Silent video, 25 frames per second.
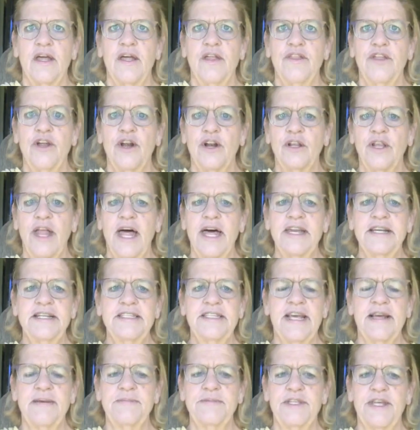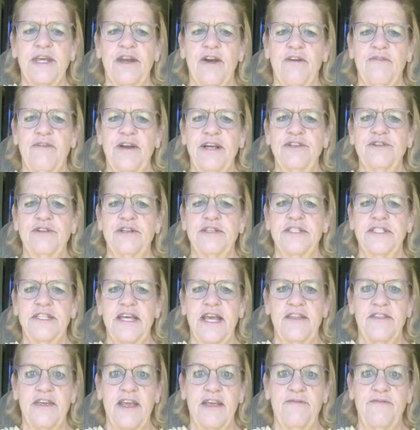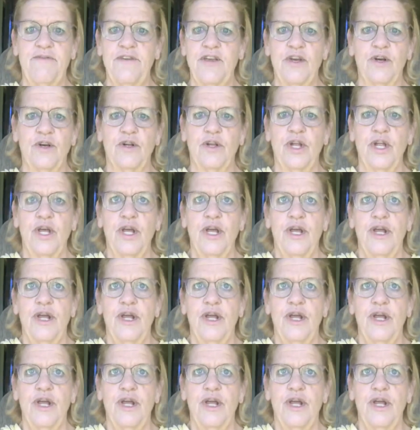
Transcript: There are a lot of times that our veterans say they feel